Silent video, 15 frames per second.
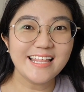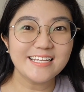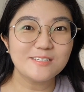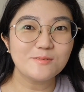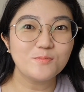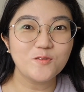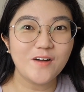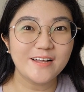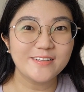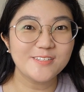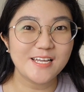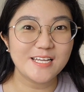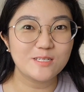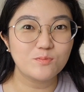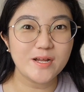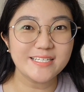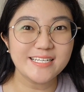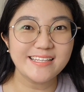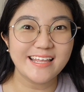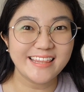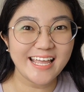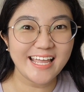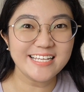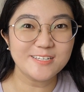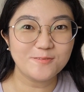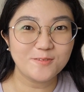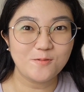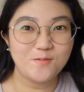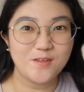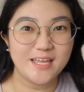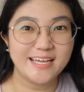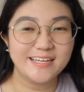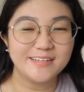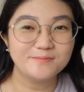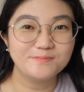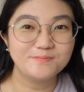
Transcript: let's move on to expressing the days of the week.